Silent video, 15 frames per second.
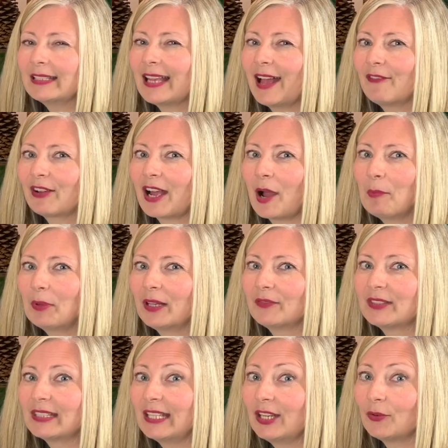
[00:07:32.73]
have a couple of
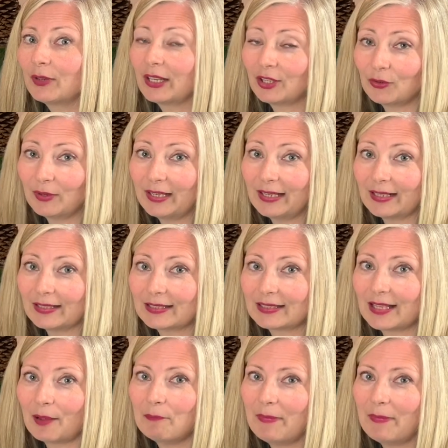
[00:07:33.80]
secret ingredients that